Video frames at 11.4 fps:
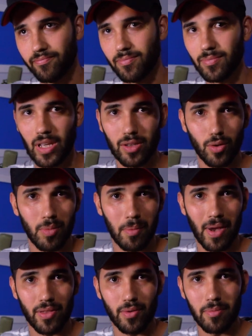I'm not doing my
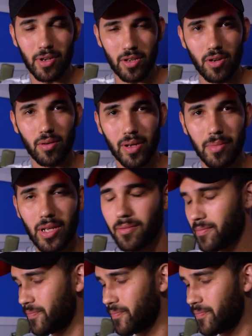math right, but you know what I mean.